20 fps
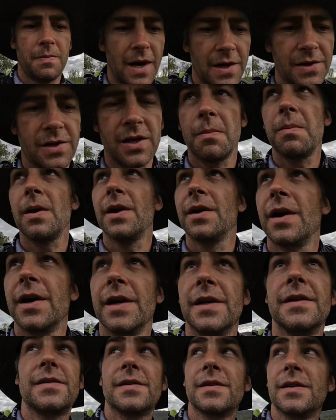the past couple of
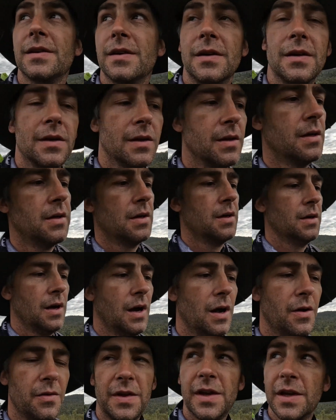nights.
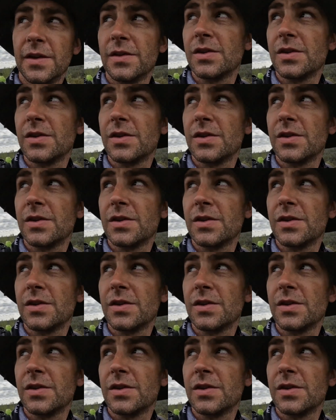I don't think